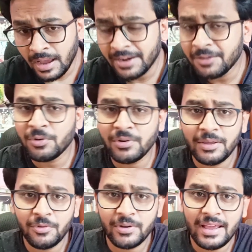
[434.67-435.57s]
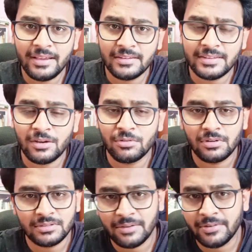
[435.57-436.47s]
and if, if your rank is
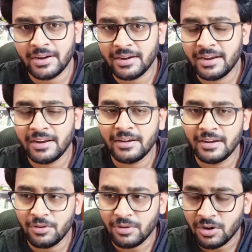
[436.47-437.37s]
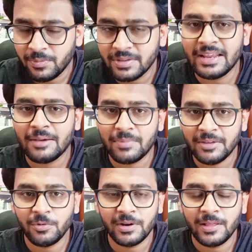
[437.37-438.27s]
around 700 800 you can obviously apply
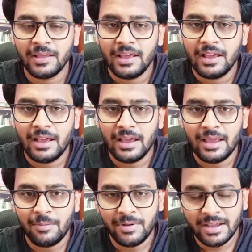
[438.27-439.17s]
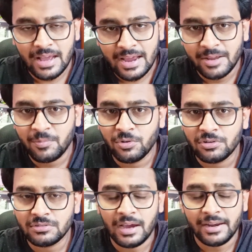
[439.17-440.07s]
for uh, mtech ra
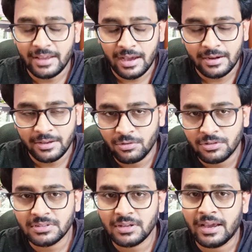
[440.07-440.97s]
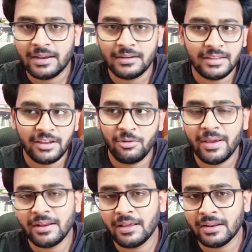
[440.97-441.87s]
course ra ra course and there will be an,